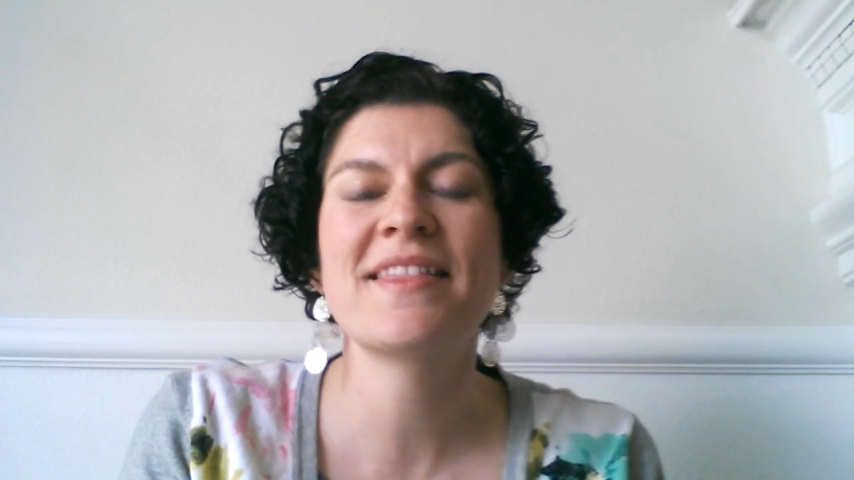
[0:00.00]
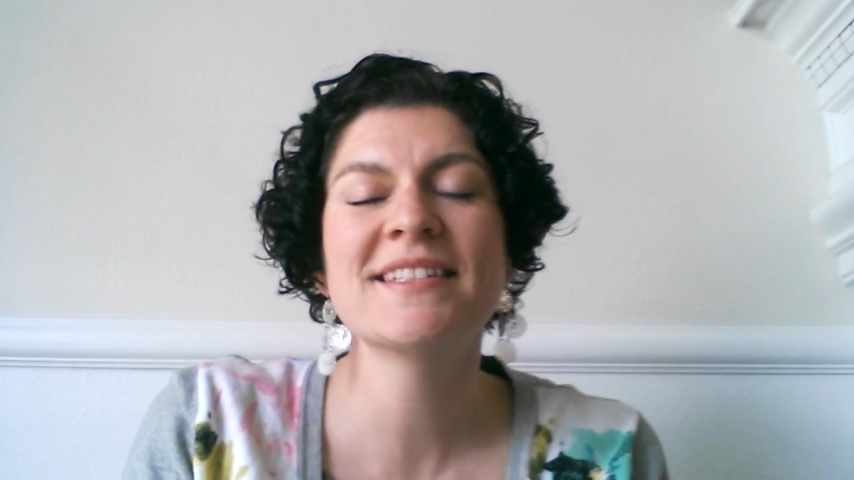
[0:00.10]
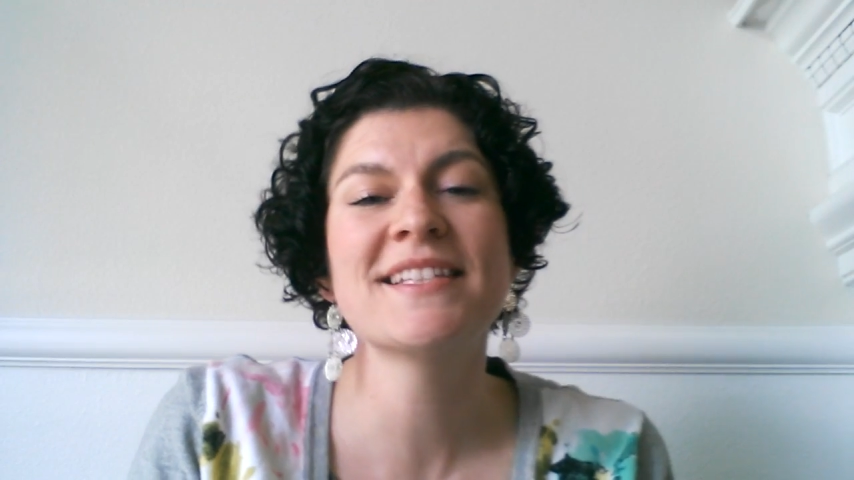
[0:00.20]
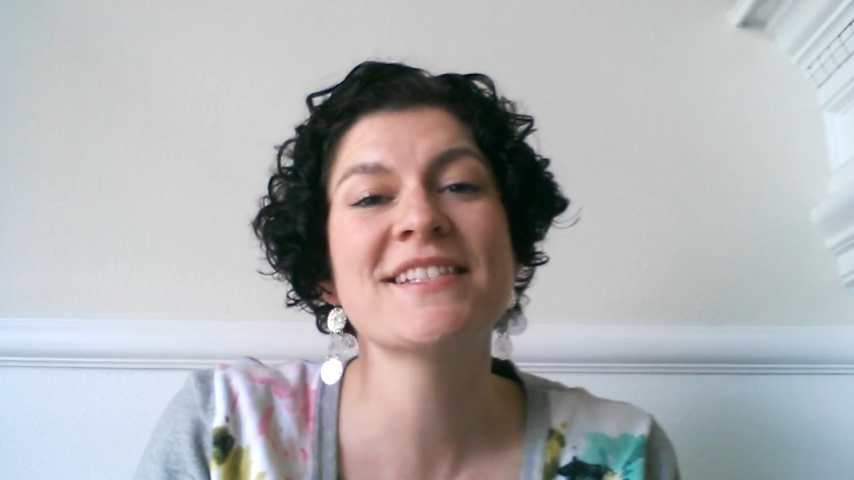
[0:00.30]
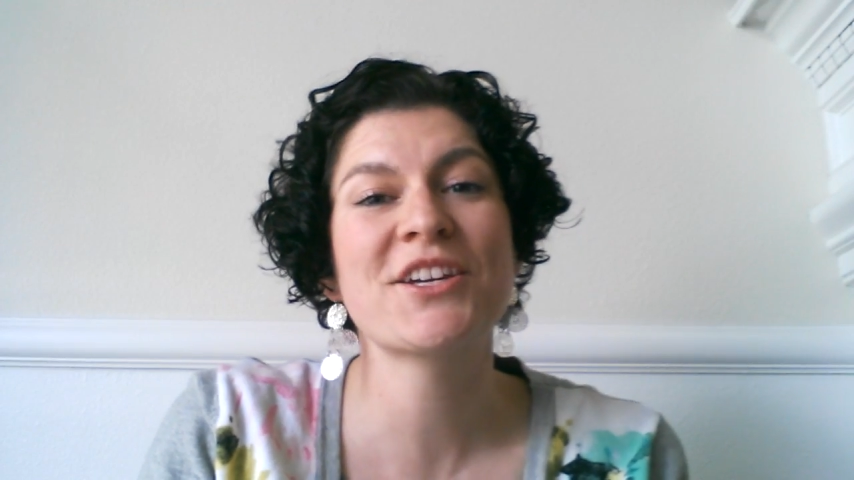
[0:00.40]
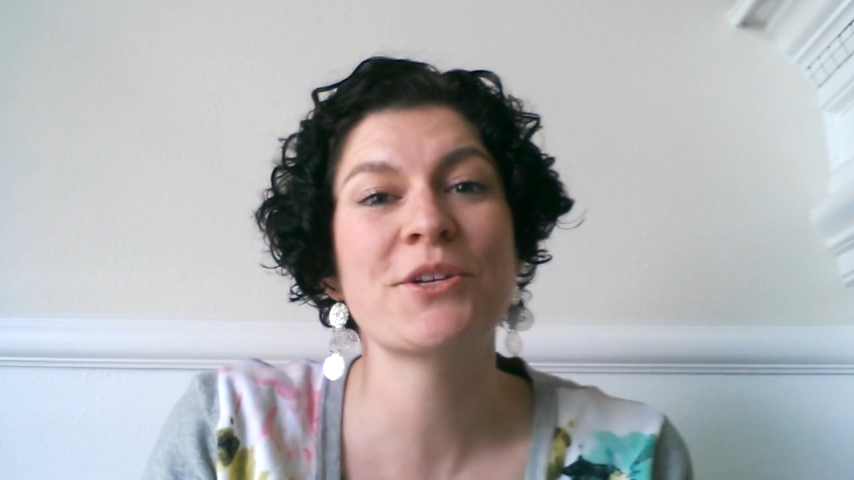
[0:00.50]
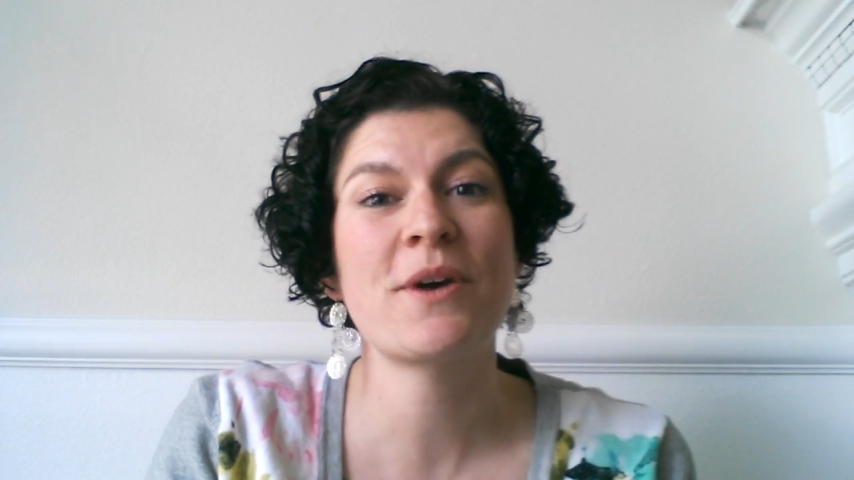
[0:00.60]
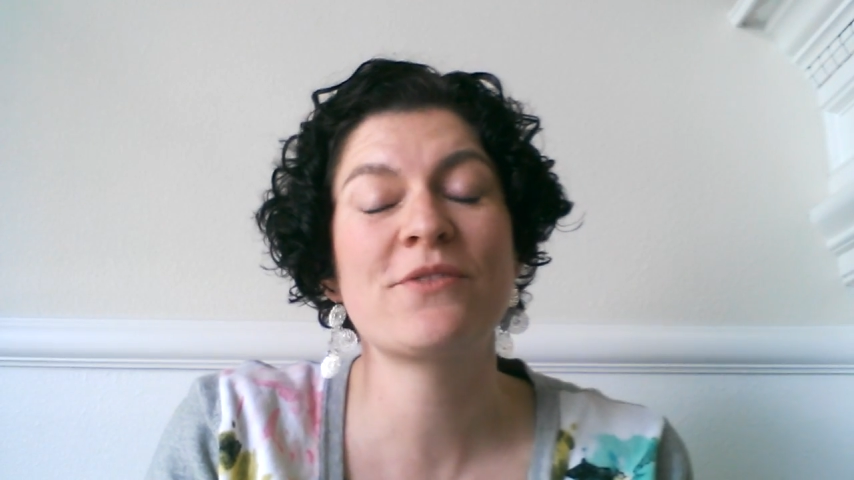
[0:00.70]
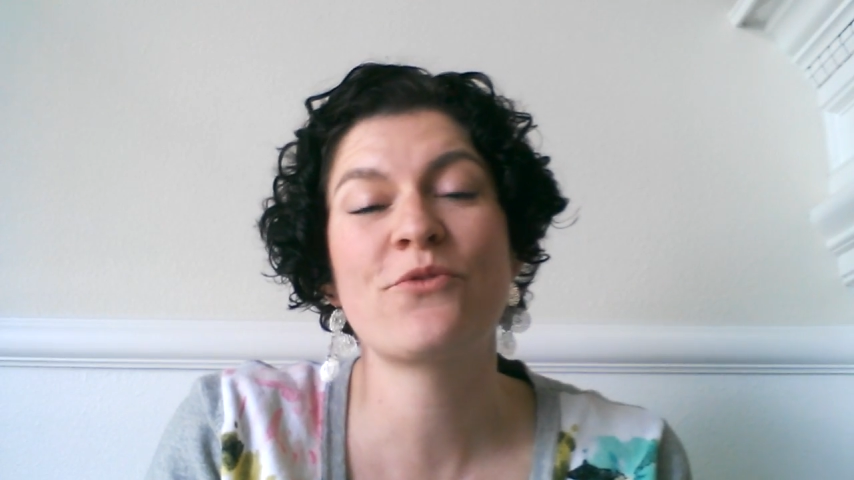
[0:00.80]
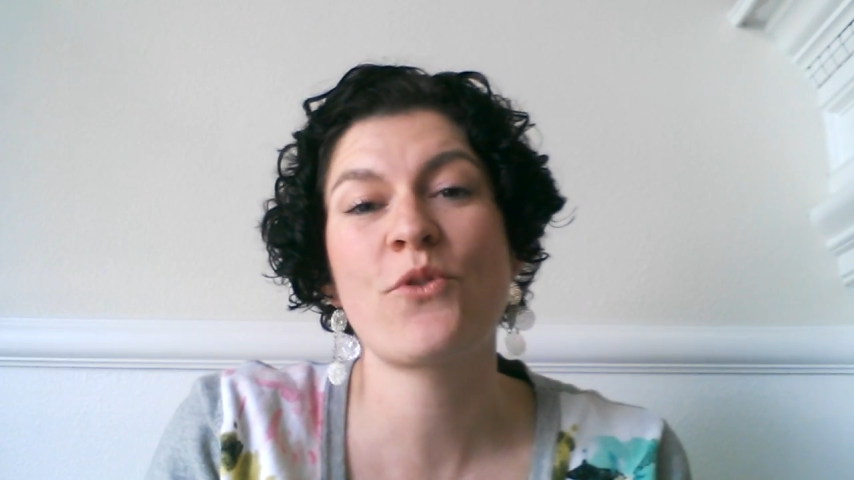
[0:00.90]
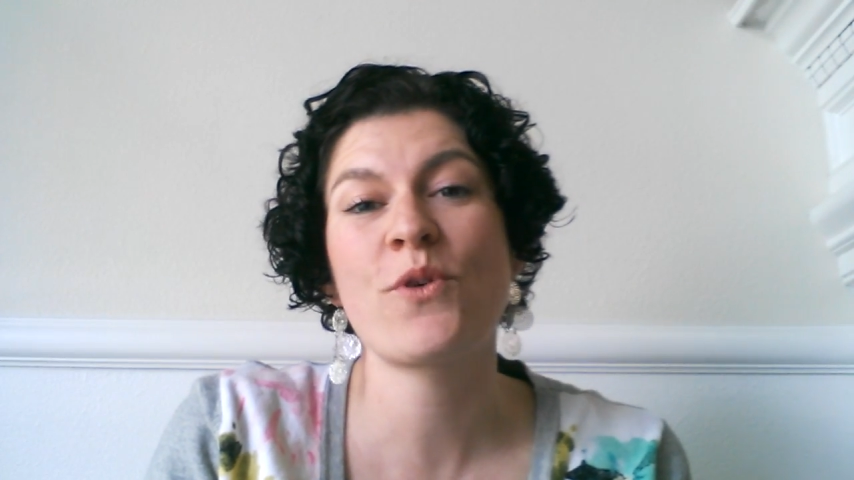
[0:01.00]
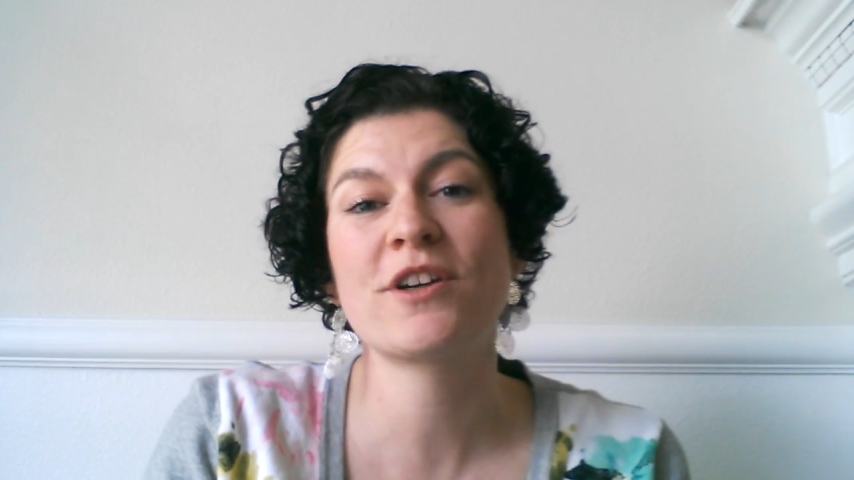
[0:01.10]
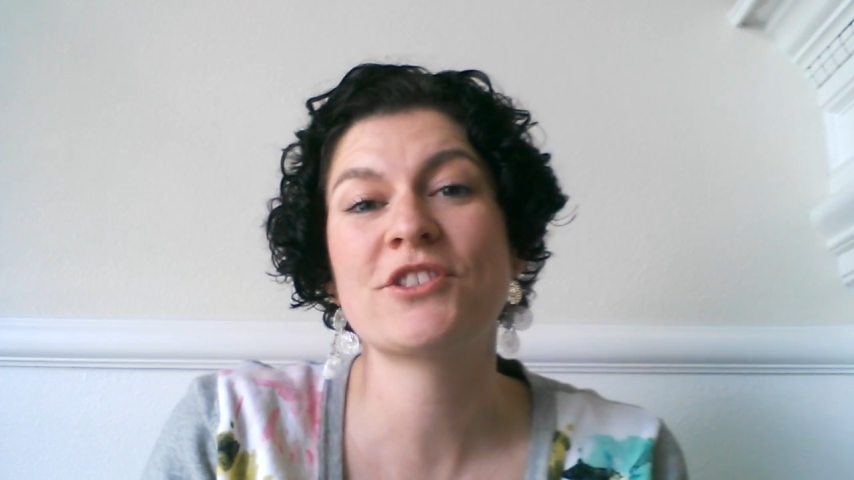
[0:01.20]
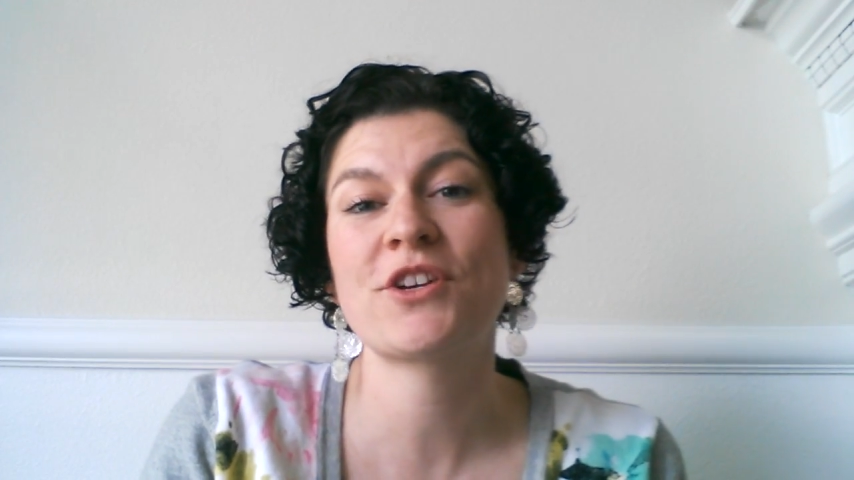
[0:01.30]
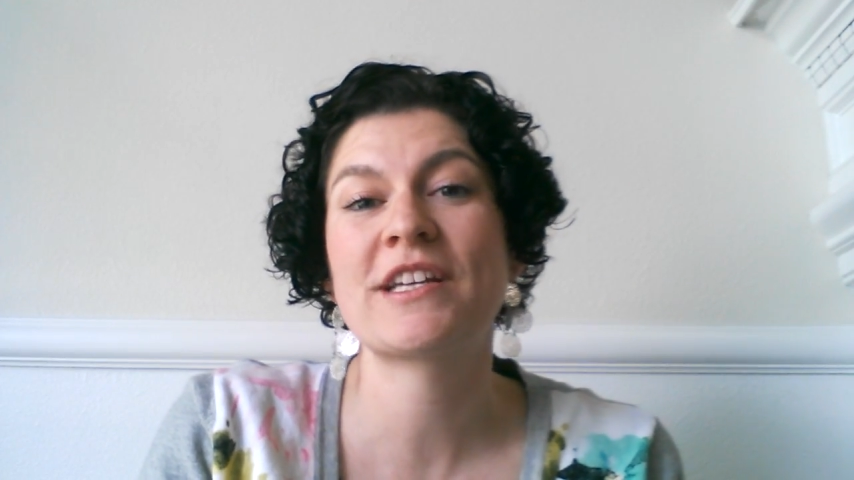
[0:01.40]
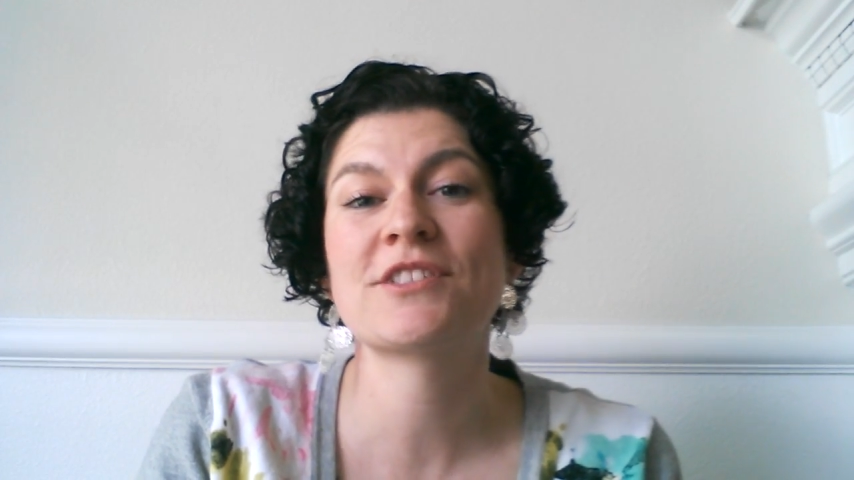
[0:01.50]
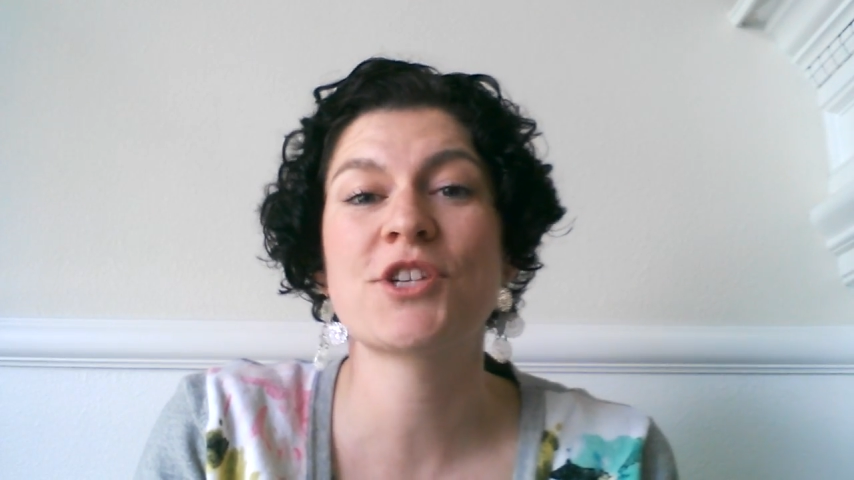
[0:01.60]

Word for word: This is a good one for during a